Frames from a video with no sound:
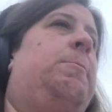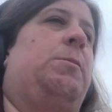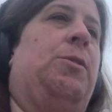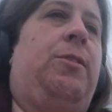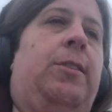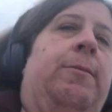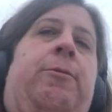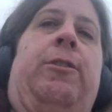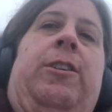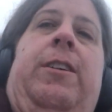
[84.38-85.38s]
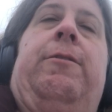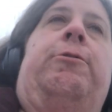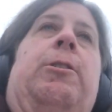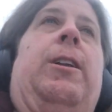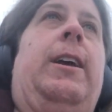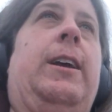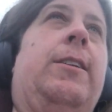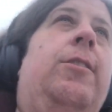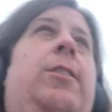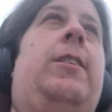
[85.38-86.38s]
most of them furry and four
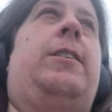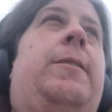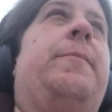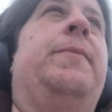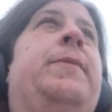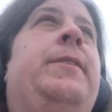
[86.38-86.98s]
legged. Um,